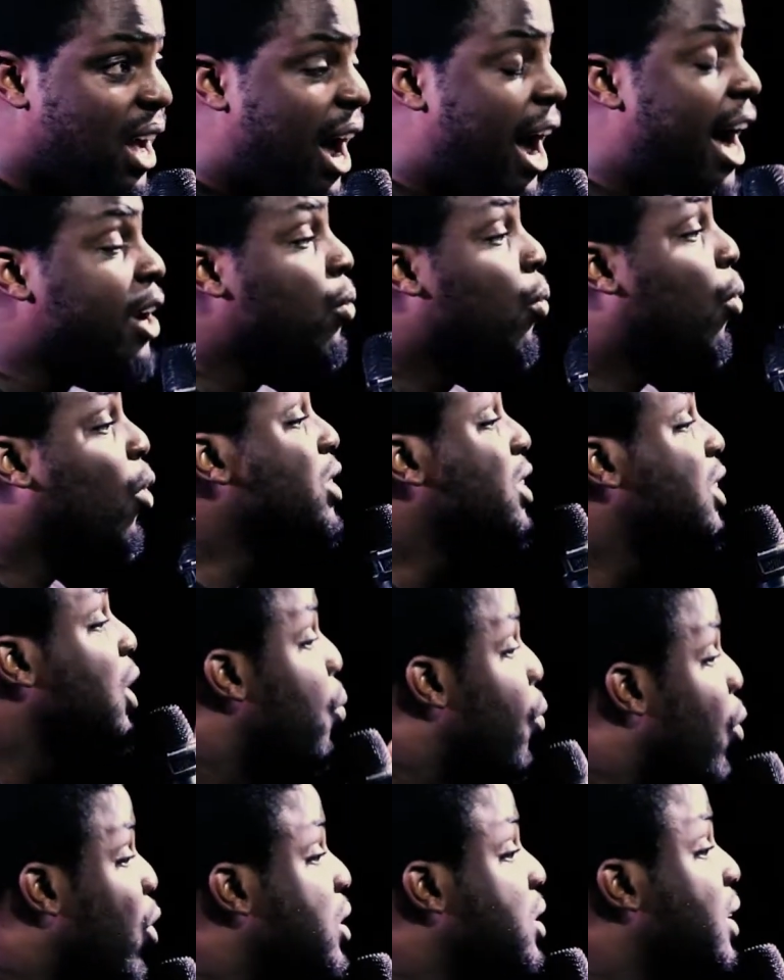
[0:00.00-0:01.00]
And what he
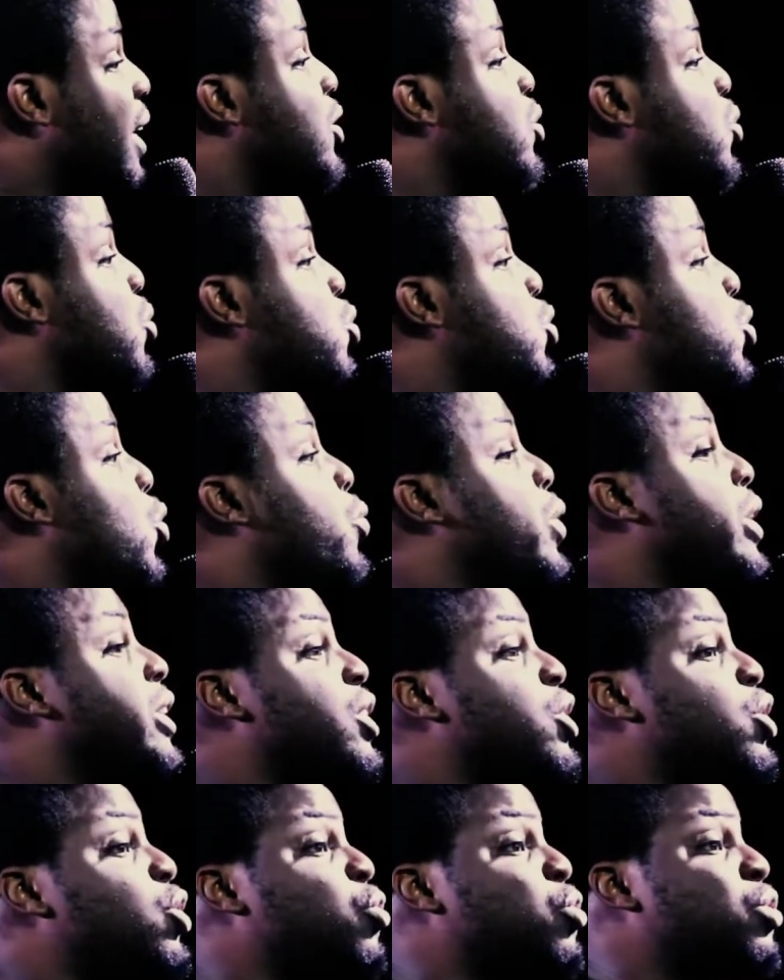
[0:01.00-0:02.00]
wanted to do with
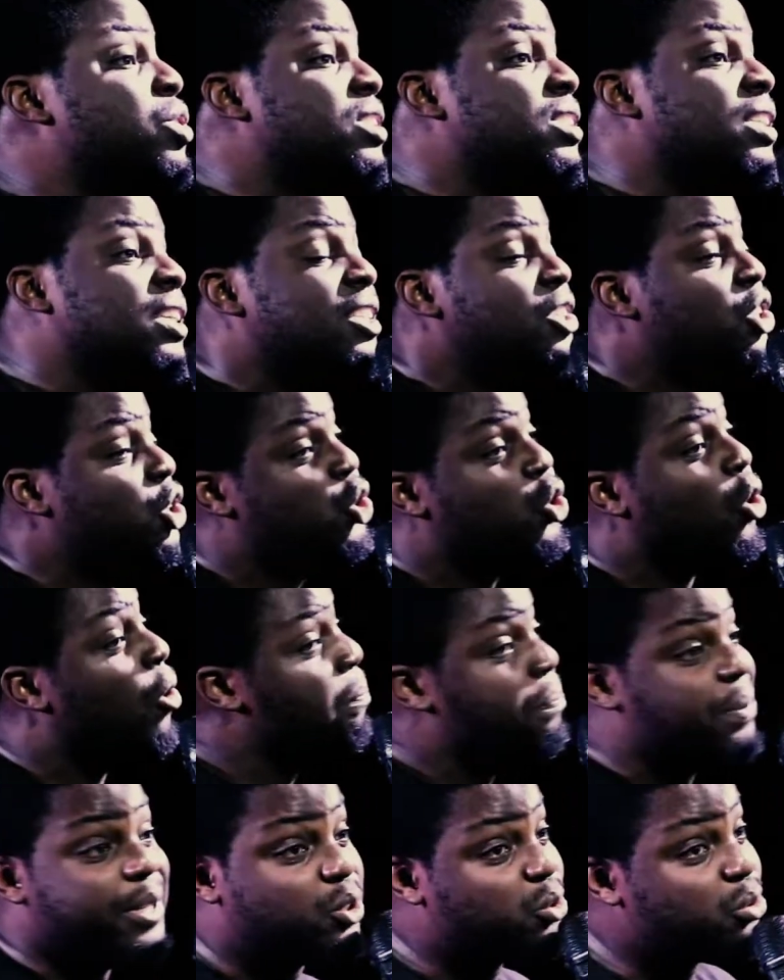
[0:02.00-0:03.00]
the youths is
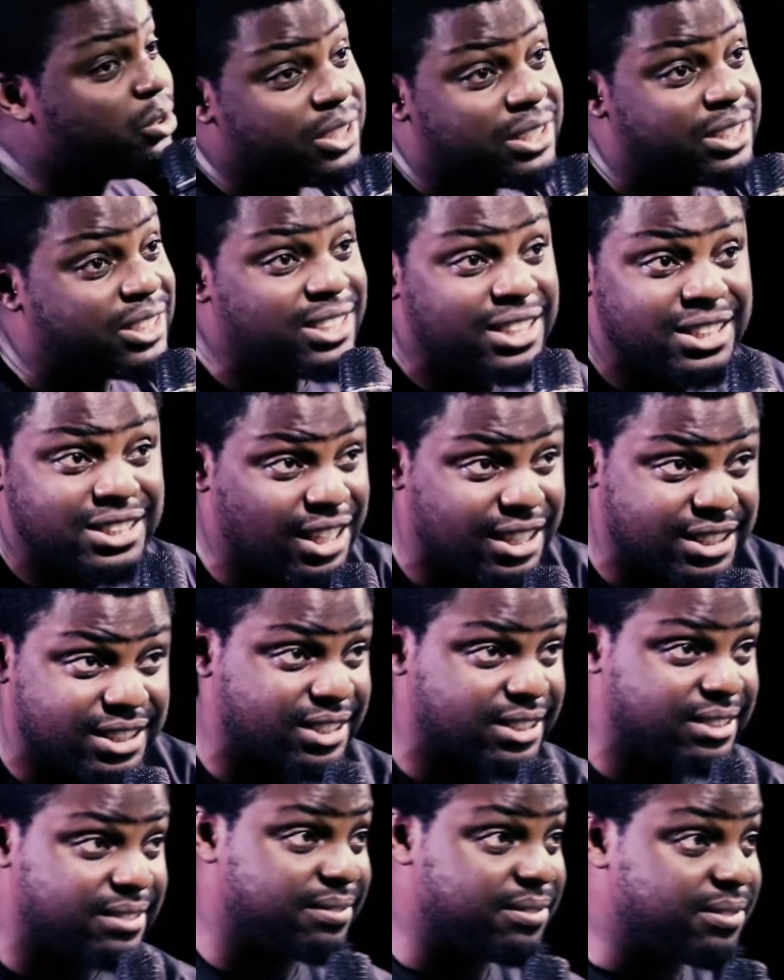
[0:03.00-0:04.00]
jump into the
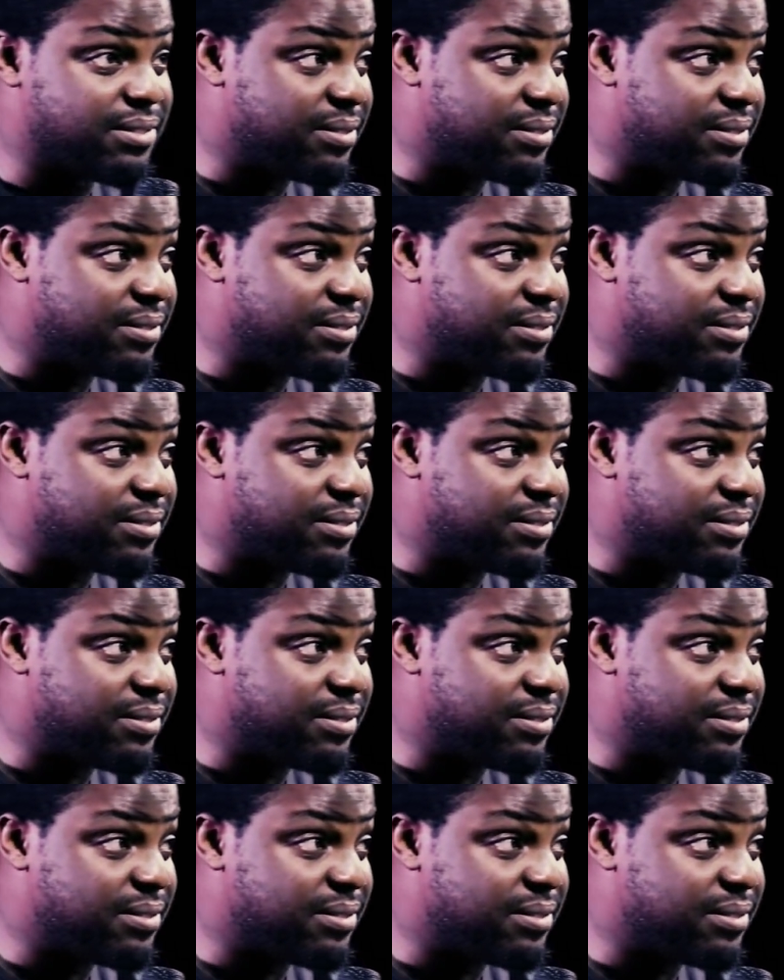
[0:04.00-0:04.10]
teenagers.